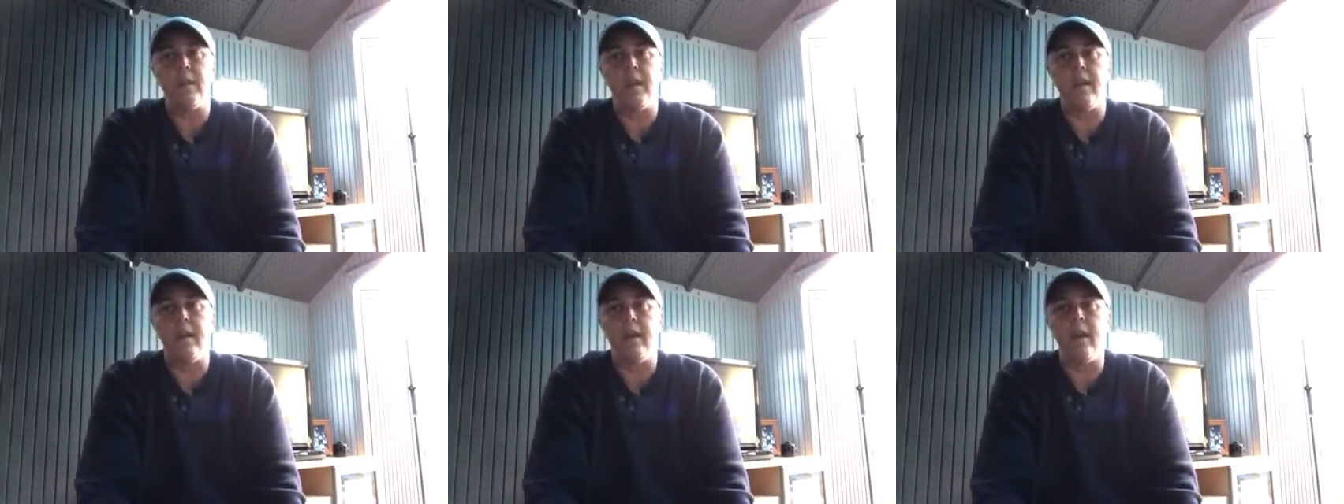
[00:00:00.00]

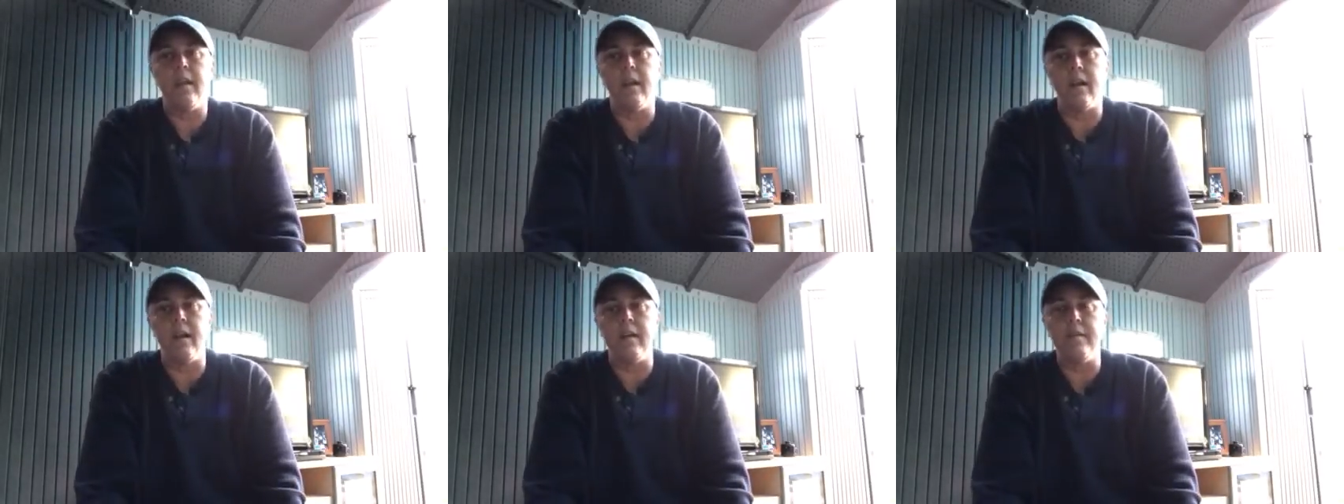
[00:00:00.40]

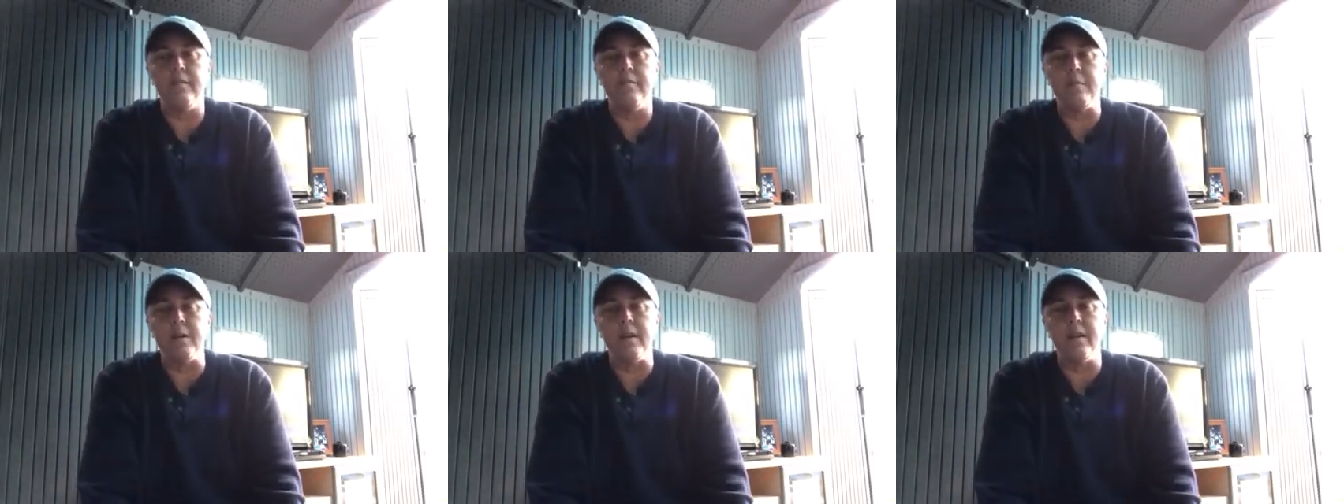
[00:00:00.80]
and
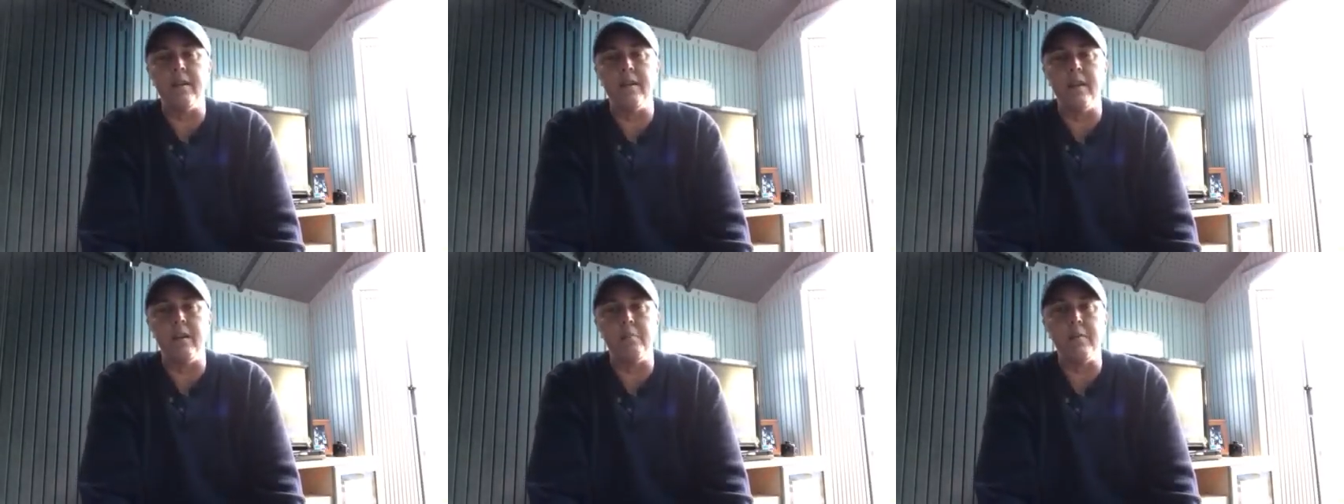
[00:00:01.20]
I've
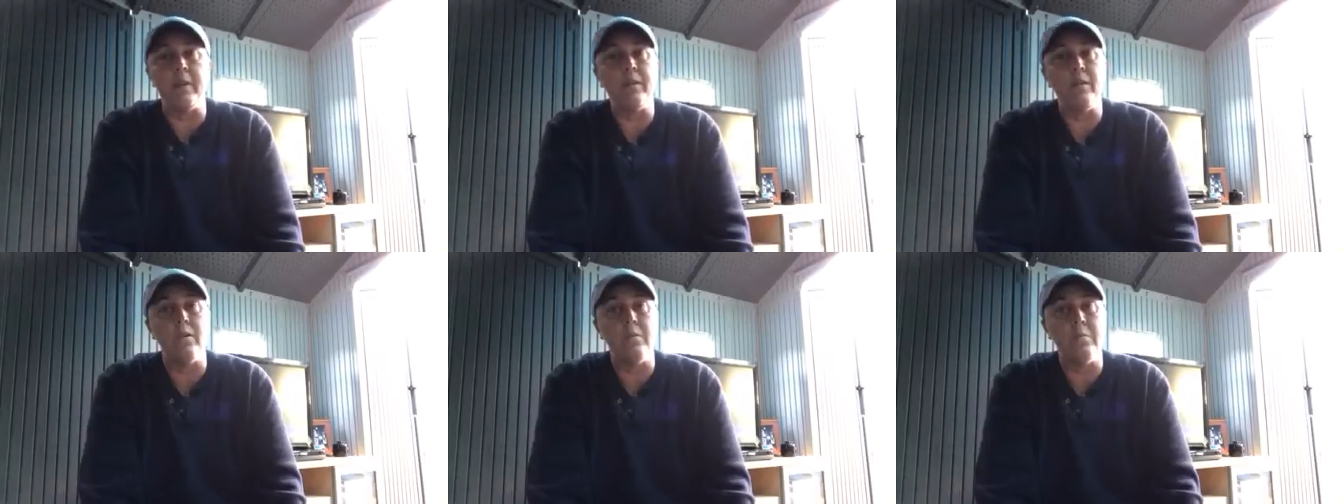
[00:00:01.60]
been
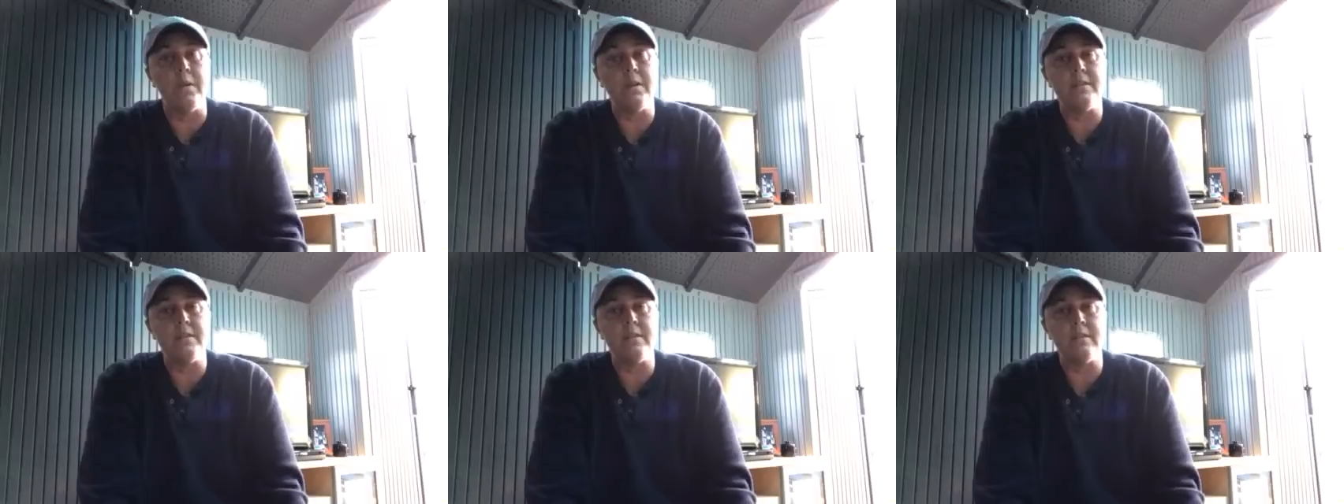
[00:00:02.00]
helping the
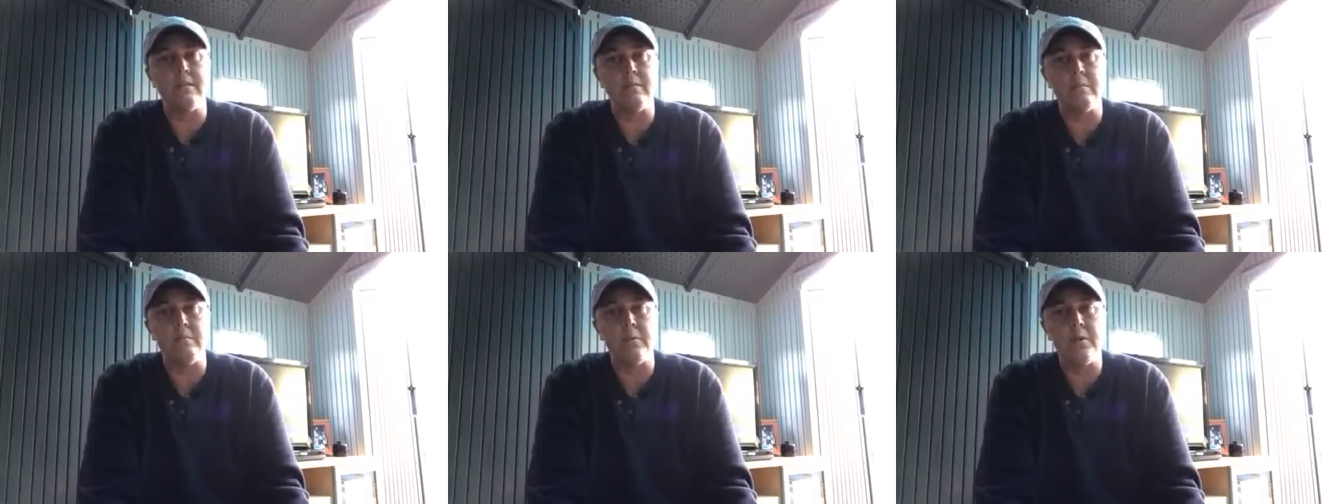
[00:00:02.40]

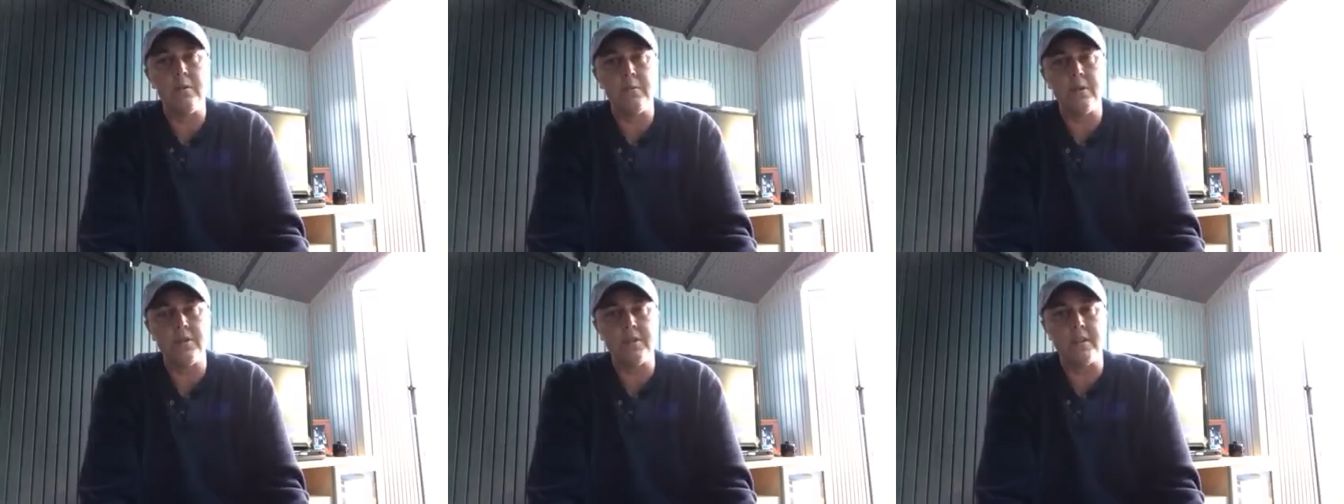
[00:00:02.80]
homeless pretty
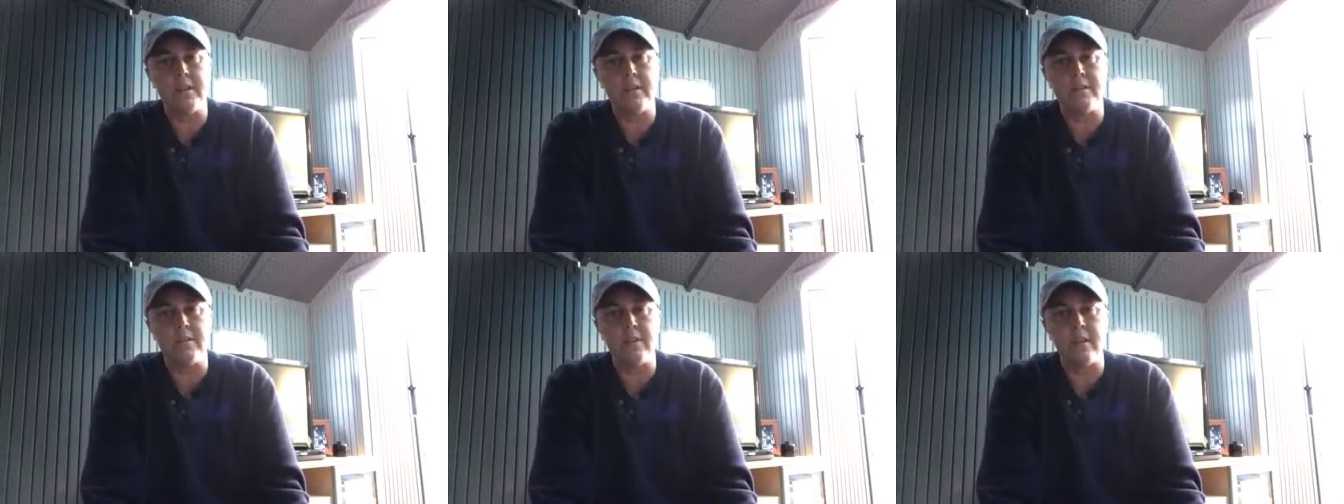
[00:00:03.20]
much
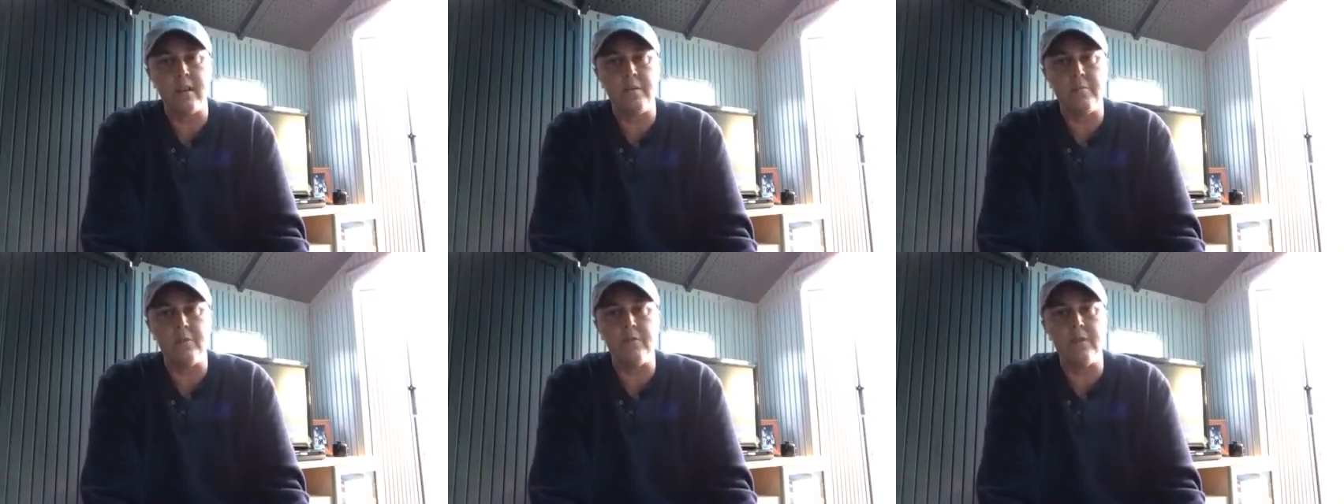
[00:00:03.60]
since
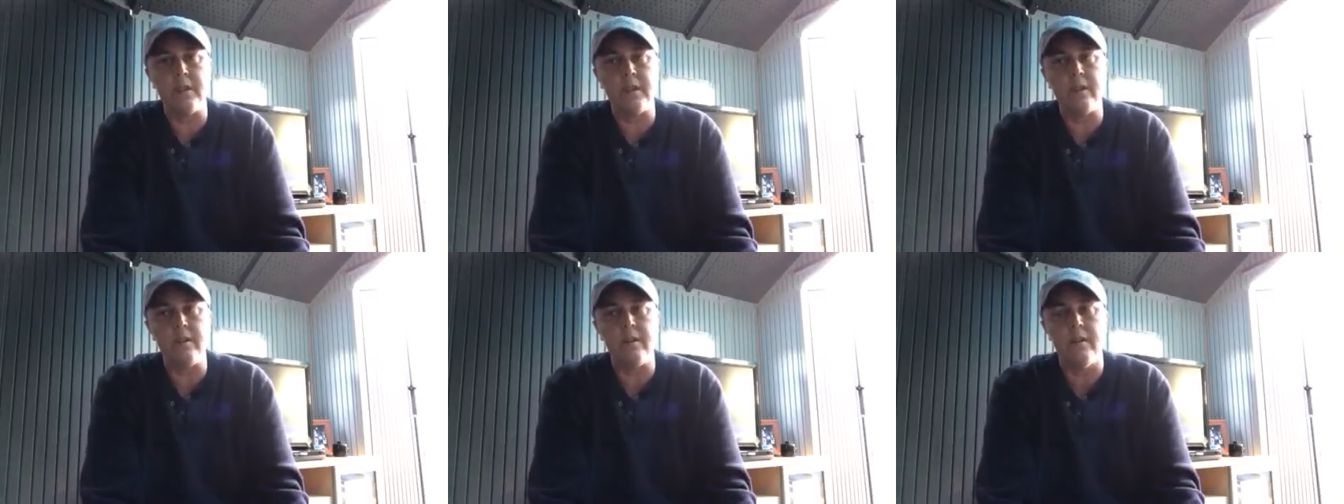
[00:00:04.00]
I moved
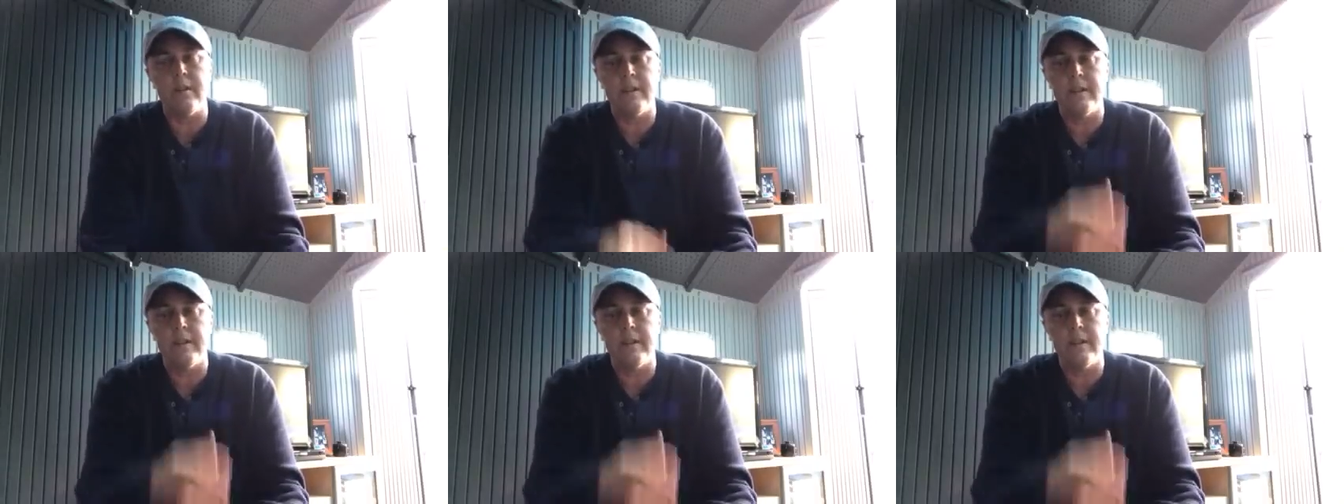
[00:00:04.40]
here.